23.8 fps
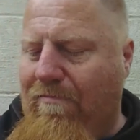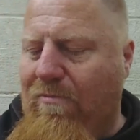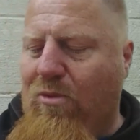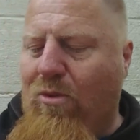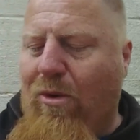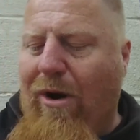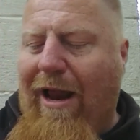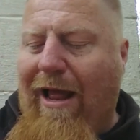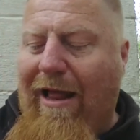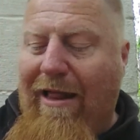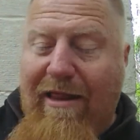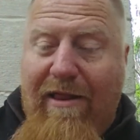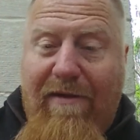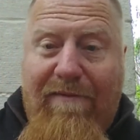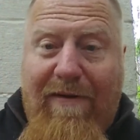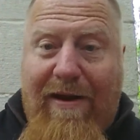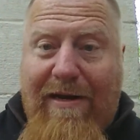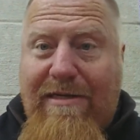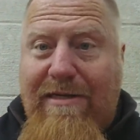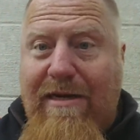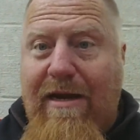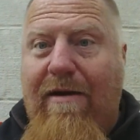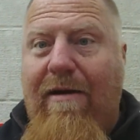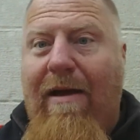What the
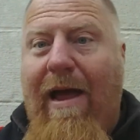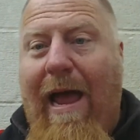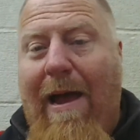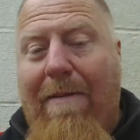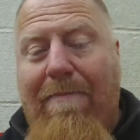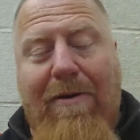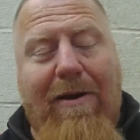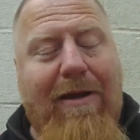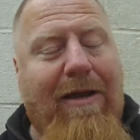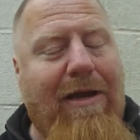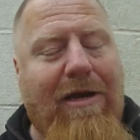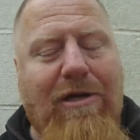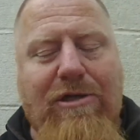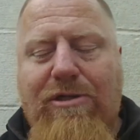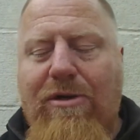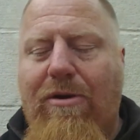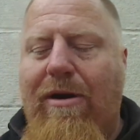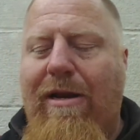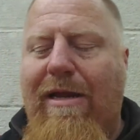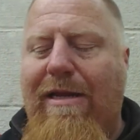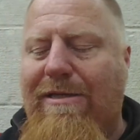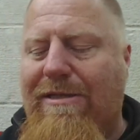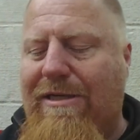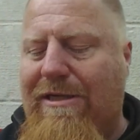events happening here, so
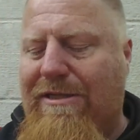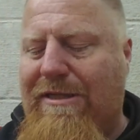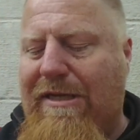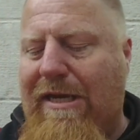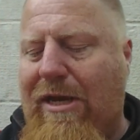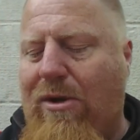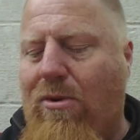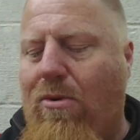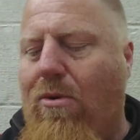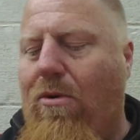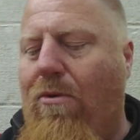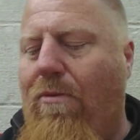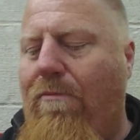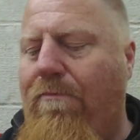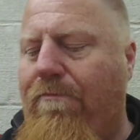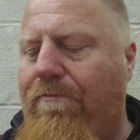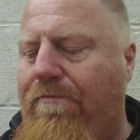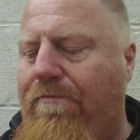it is a sequel,